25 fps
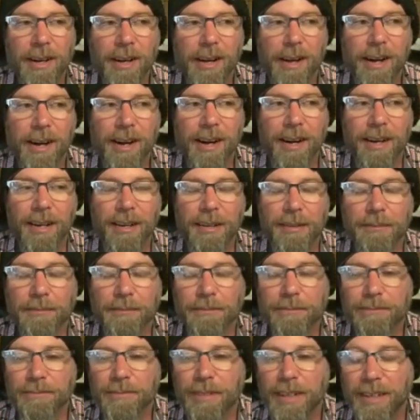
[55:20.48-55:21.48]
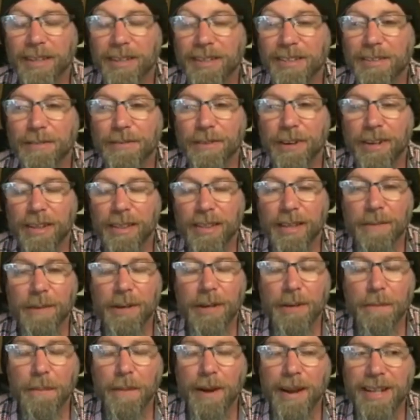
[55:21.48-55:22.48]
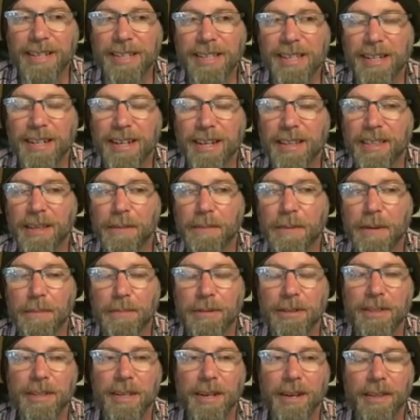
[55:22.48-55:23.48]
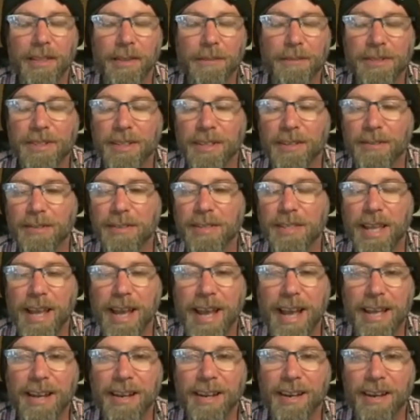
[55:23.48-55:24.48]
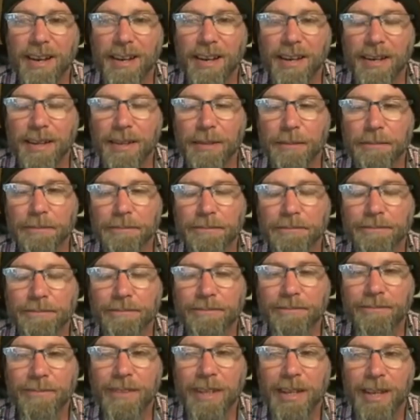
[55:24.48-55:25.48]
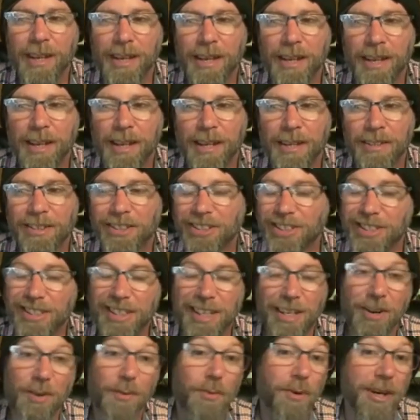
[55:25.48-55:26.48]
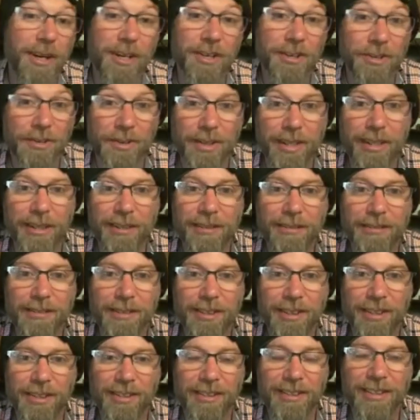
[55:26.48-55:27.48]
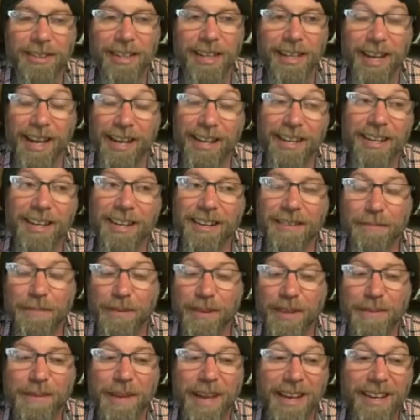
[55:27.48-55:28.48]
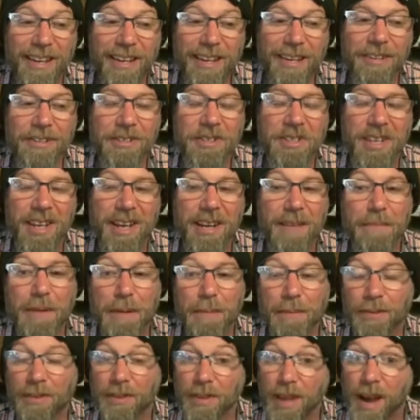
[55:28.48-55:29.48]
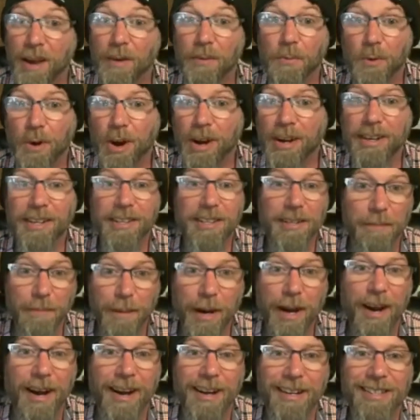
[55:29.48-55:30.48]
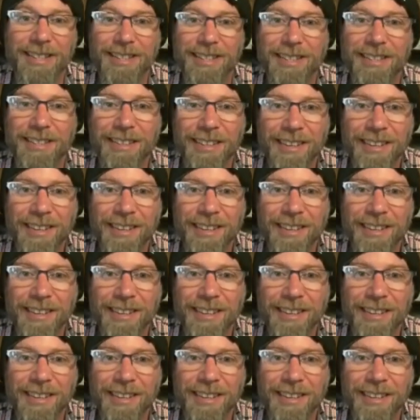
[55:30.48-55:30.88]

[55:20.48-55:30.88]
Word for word: Um, it's a very limiting mindset. And I think people tell themselves that um, just because they don't want to do it. You know, it's like, I cannot believe me. I can understand people not wanting to box,